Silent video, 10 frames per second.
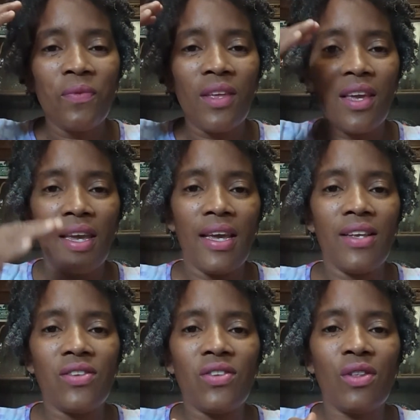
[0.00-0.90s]

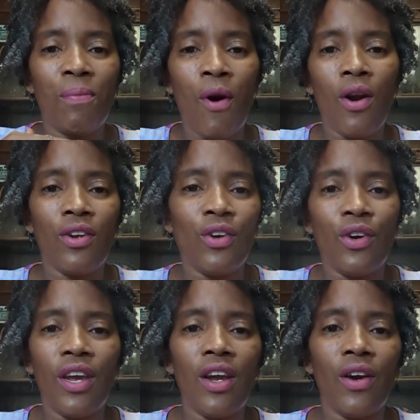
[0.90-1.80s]
is the part of your
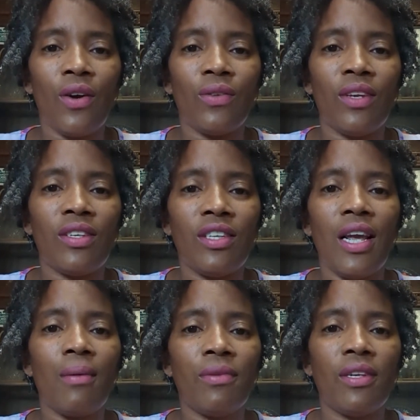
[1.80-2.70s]
hair that
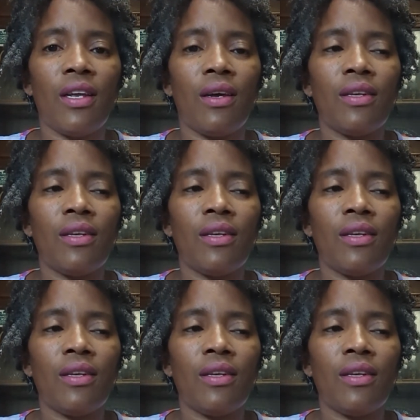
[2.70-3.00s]
seems to